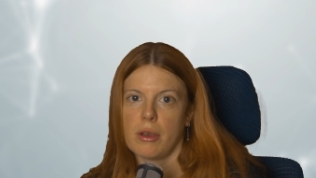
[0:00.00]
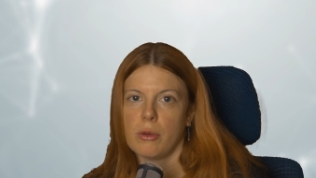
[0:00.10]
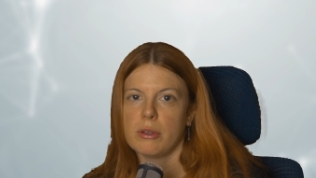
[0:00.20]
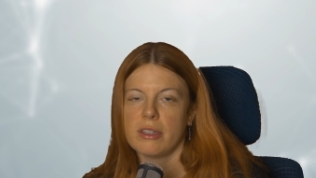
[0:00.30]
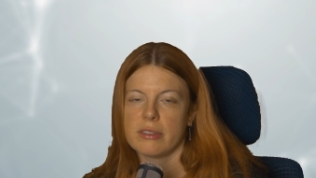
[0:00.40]

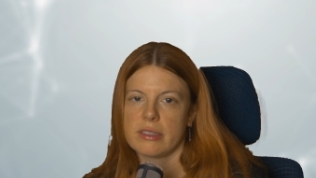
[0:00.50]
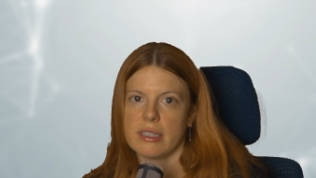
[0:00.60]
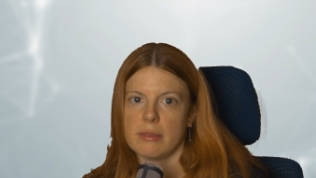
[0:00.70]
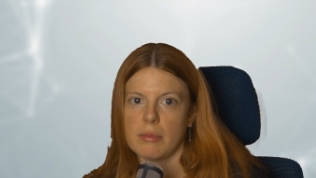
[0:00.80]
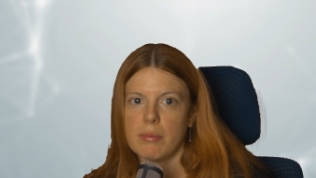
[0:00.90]
owners
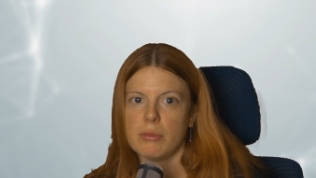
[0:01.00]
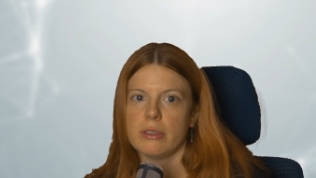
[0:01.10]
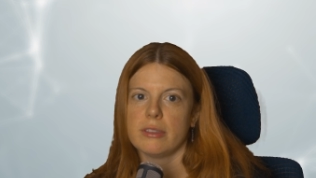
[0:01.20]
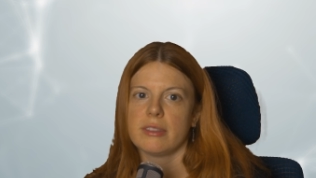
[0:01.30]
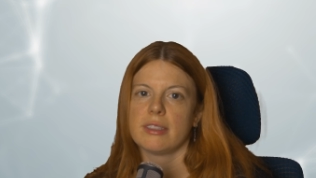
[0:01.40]
and
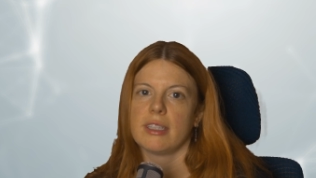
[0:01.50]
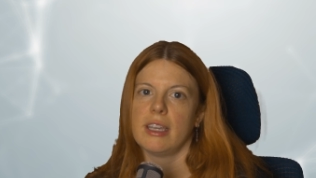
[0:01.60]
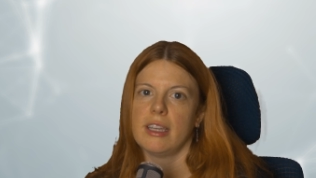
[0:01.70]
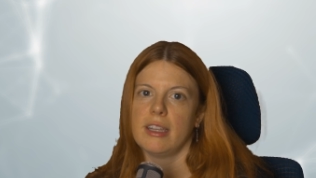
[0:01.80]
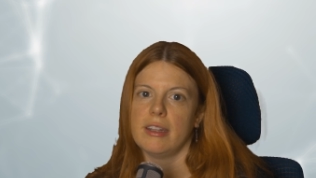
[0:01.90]
members
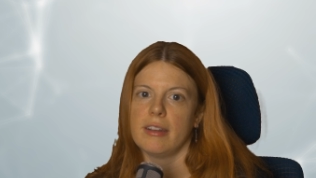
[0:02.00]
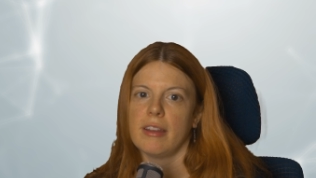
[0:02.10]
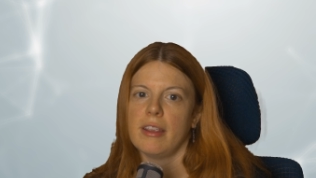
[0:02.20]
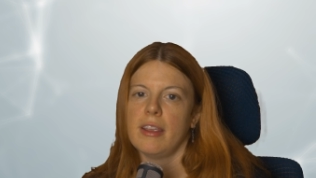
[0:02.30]
and